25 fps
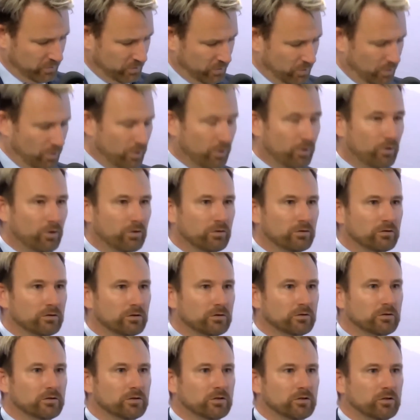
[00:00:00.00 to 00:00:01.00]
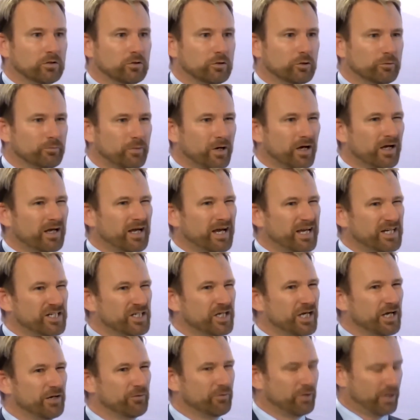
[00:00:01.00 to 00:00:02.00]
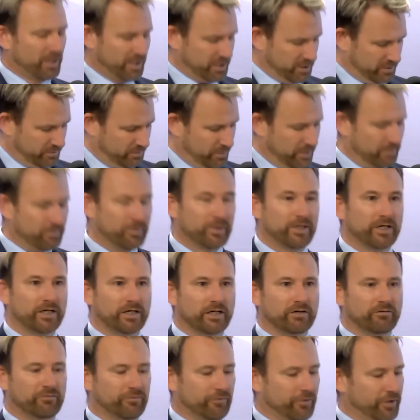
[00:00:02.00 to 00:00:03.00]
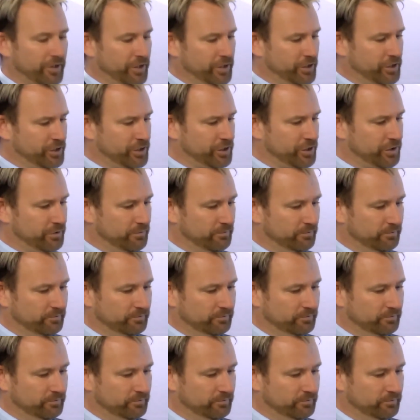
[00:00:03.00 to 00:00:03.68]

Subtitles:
or could my aged care rights be being infringed?